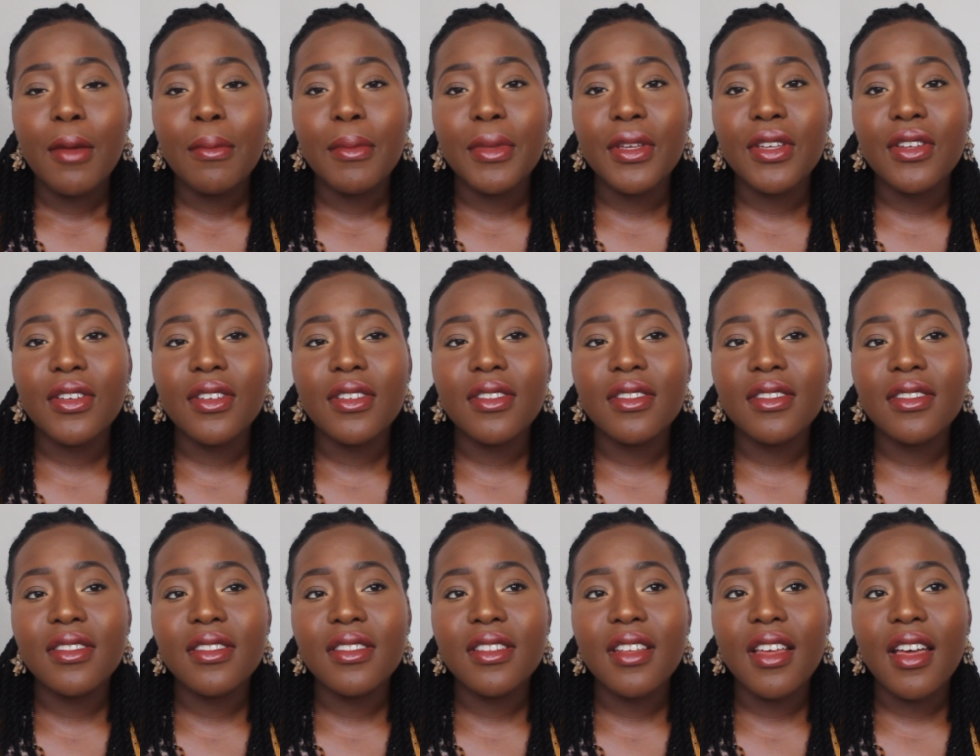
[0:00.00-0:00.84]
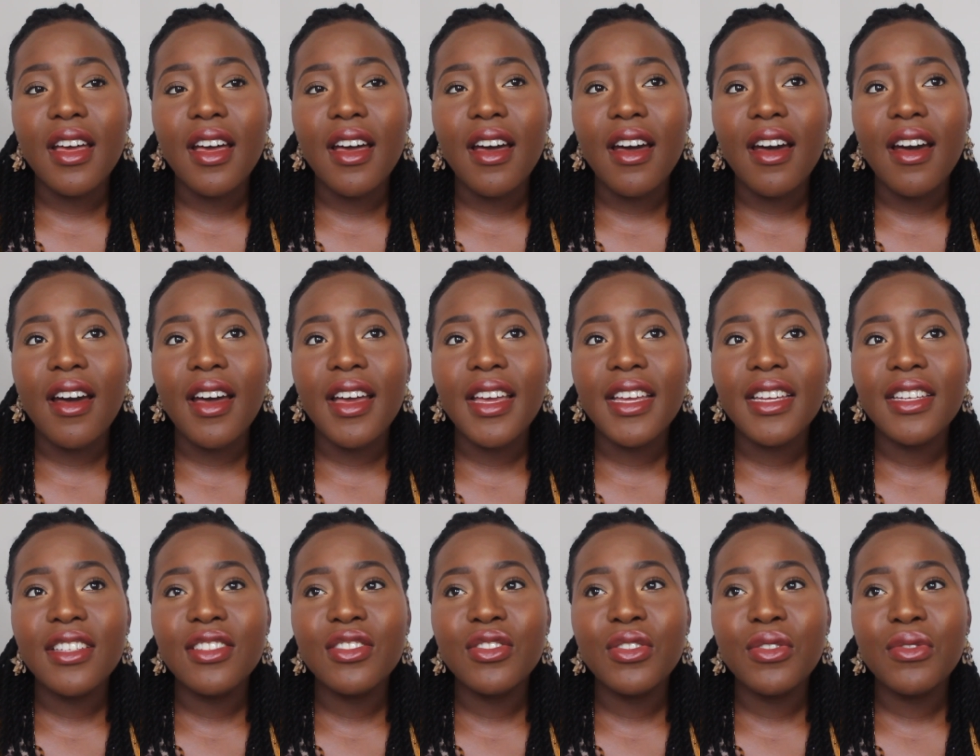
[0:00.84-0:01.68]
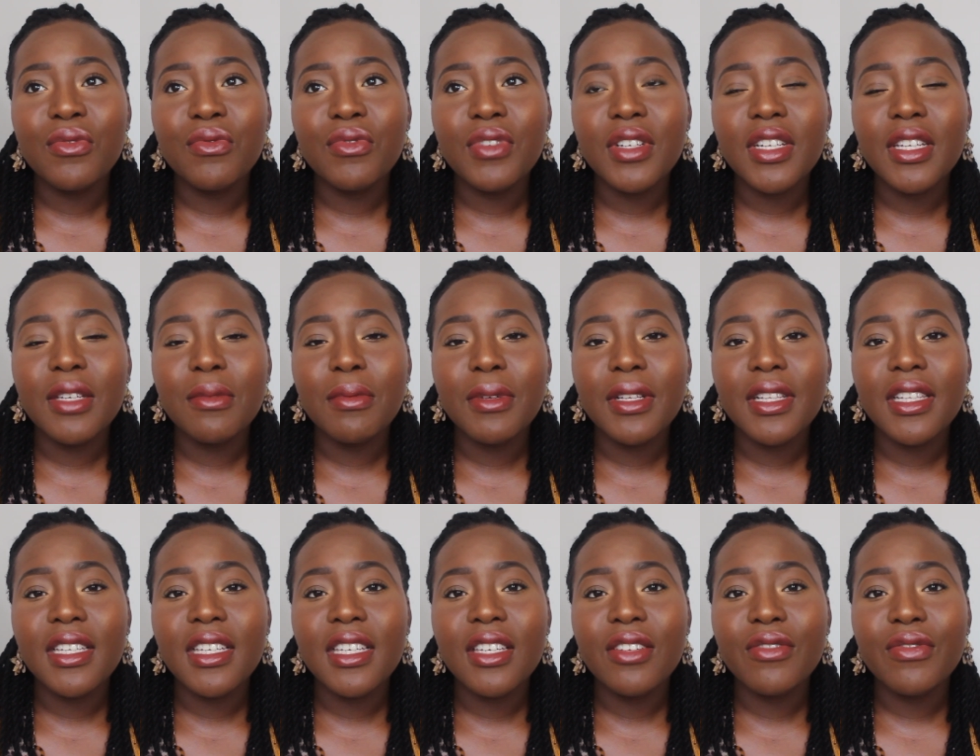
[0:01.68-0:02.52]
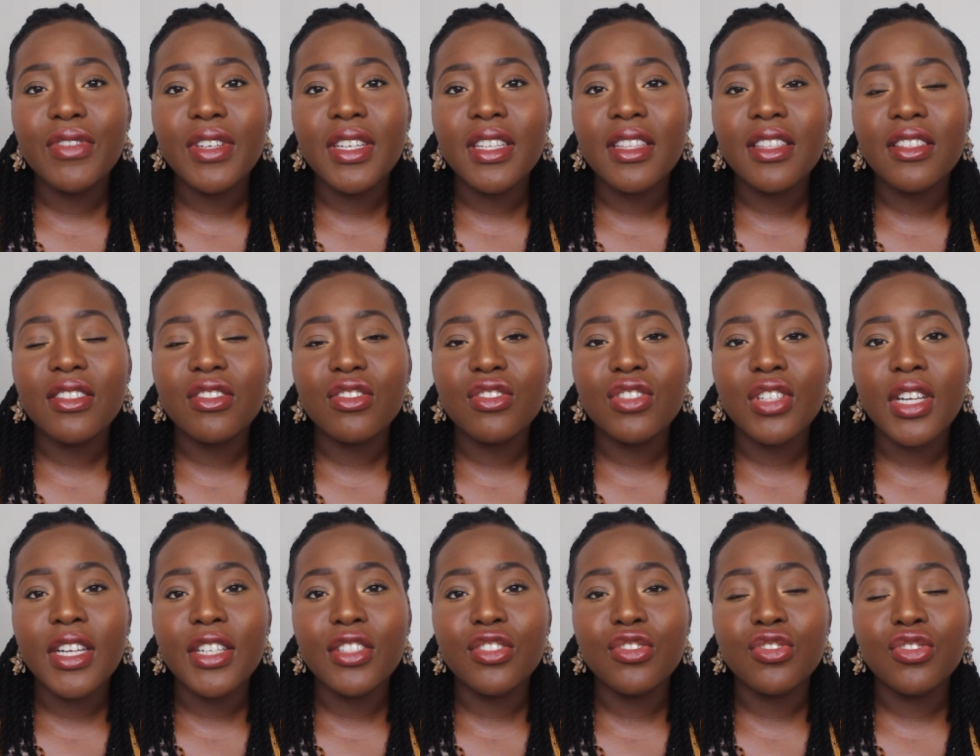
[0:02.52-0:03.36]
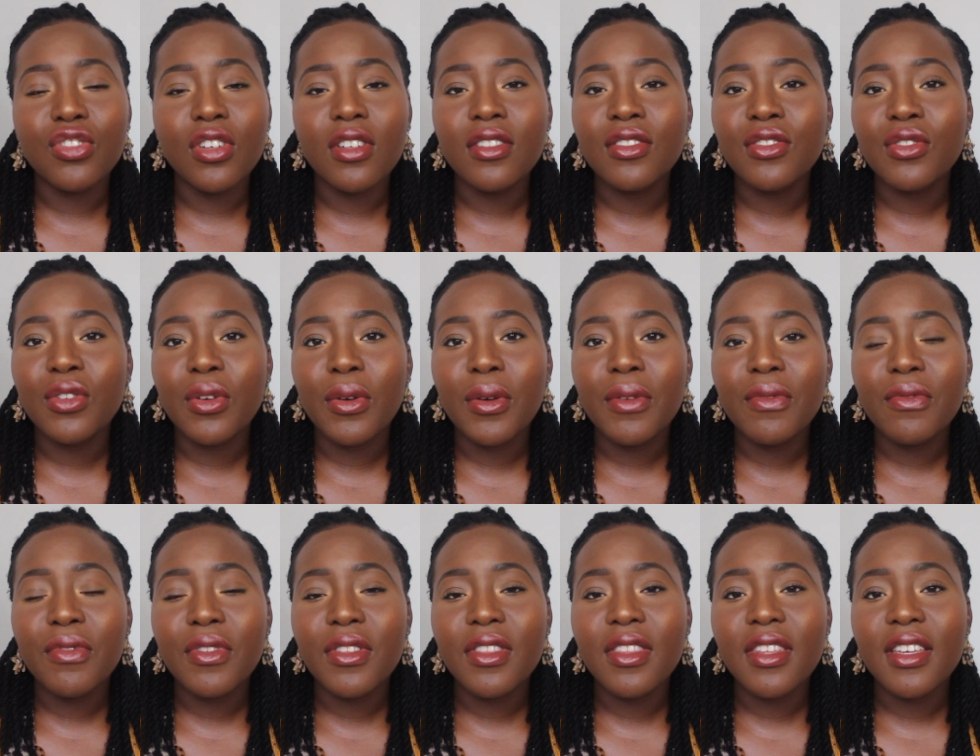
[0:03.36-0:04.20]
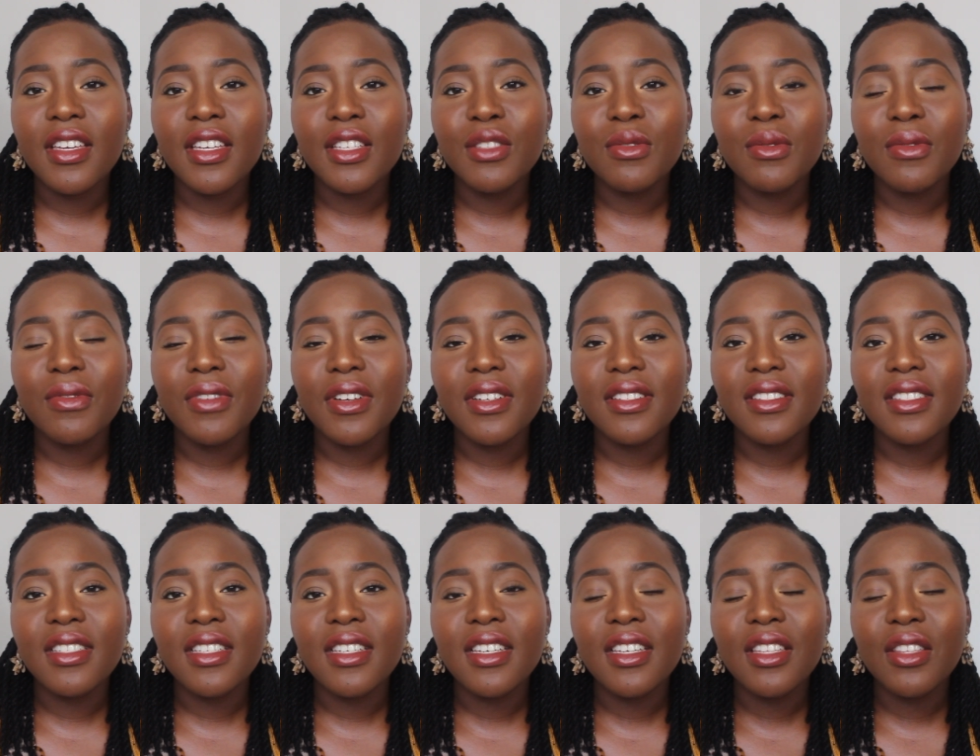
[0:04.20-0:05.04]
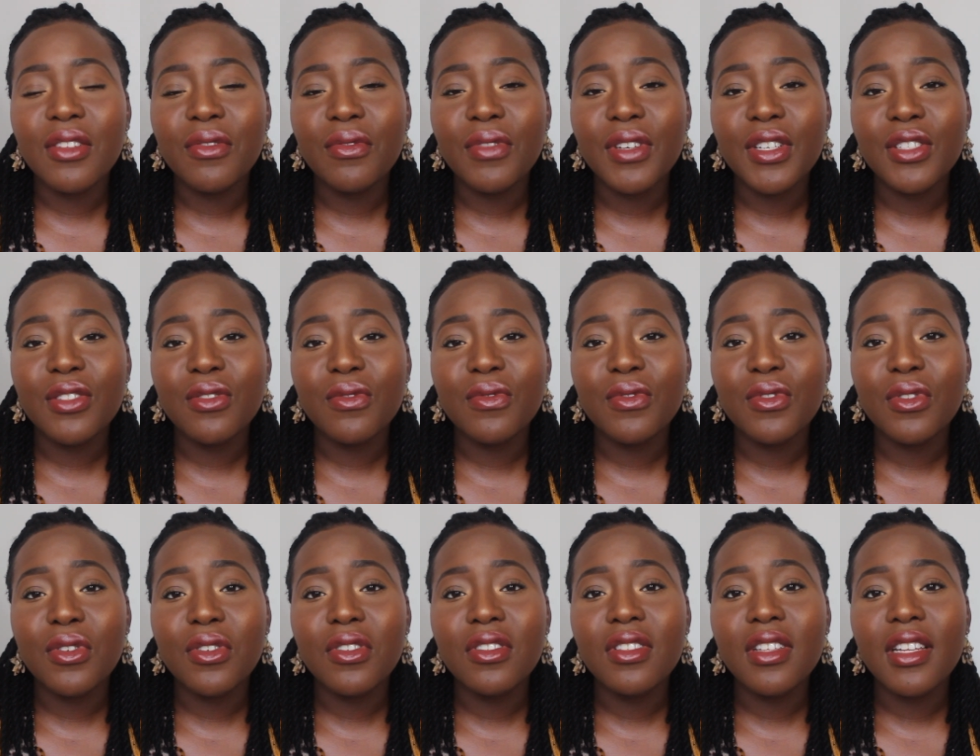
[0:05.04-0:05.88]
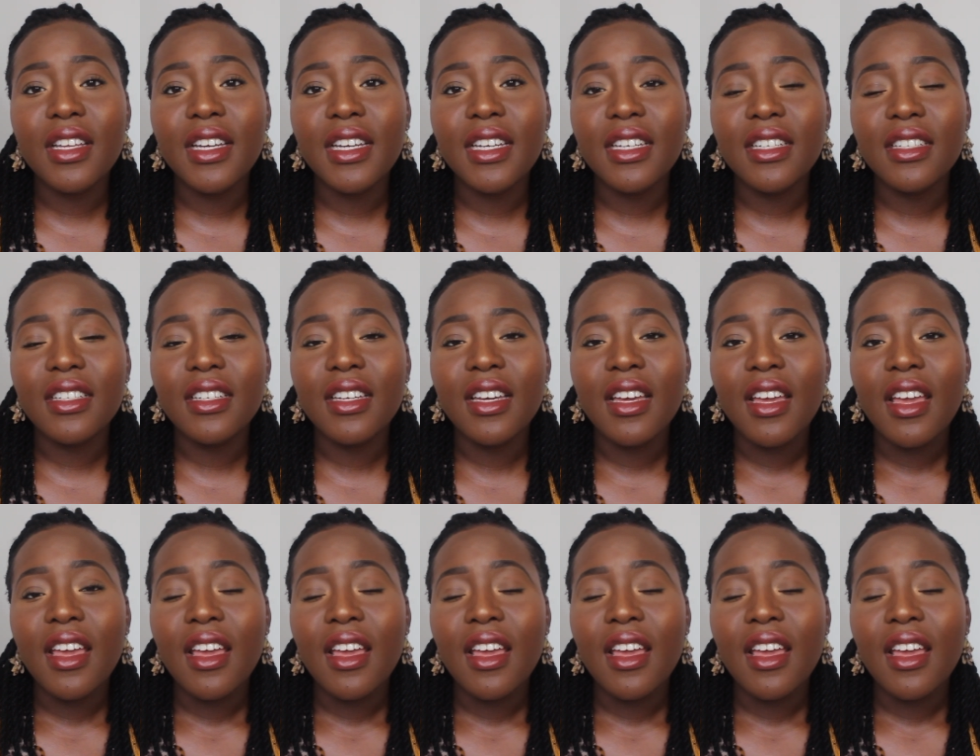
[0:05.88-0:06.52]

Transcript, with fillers: Because I don't really believe in like just going for things without seeking the face of God. Like,